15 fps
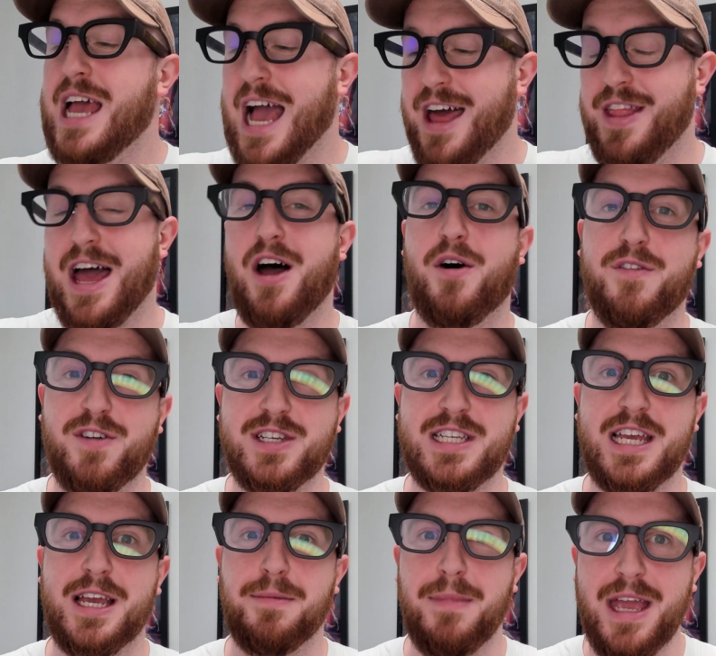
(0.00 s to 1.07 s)
and that
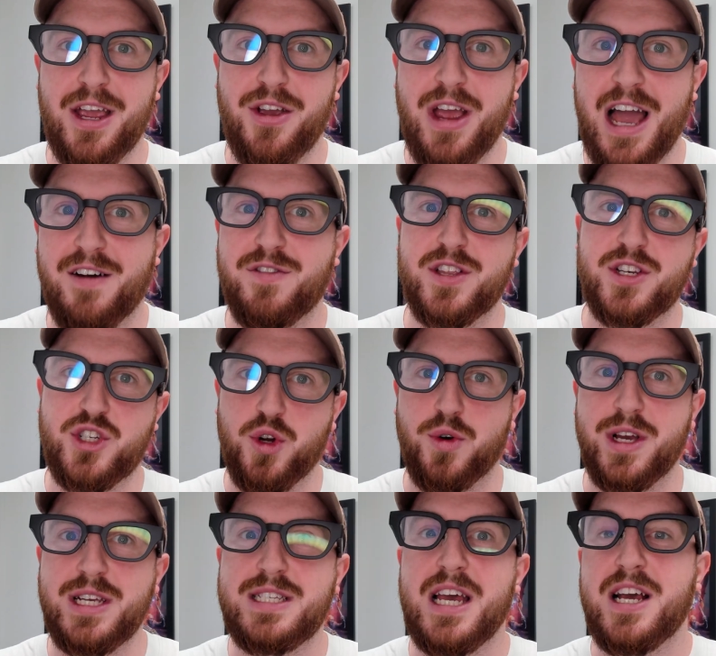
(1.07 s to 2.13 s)
obviously can make you have the
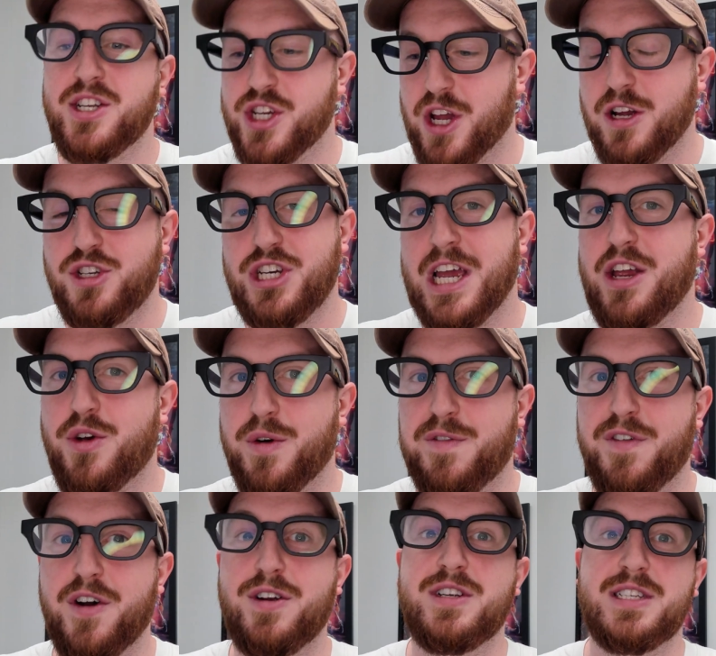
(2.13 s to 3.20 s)
choice to go check your
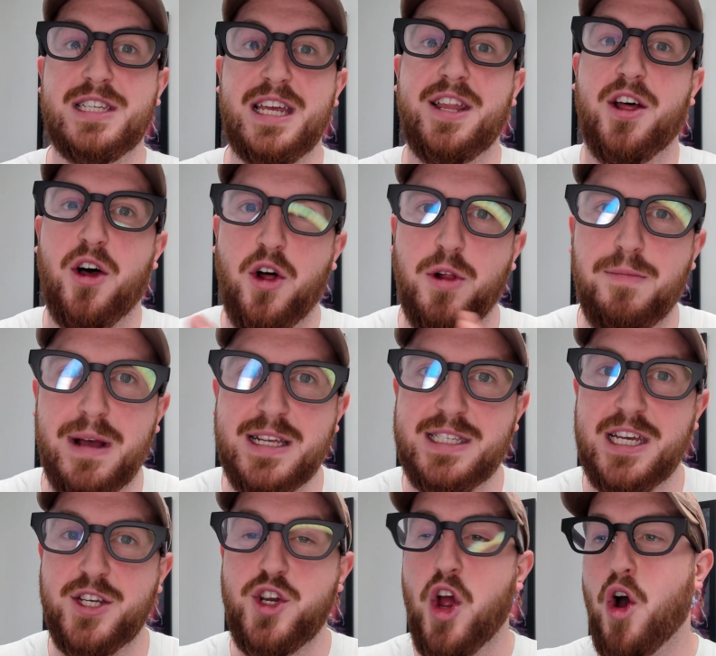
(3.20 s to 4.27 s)
phone to see the whole
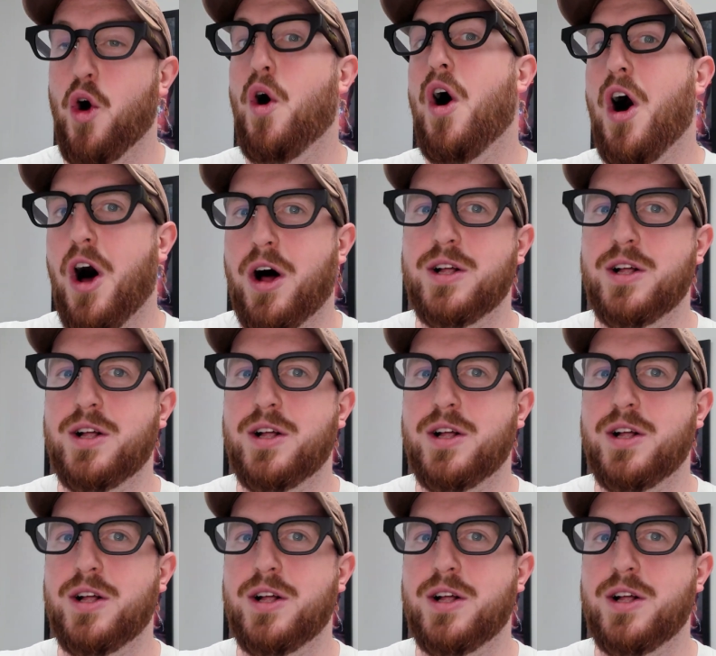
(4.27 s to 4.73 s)
message or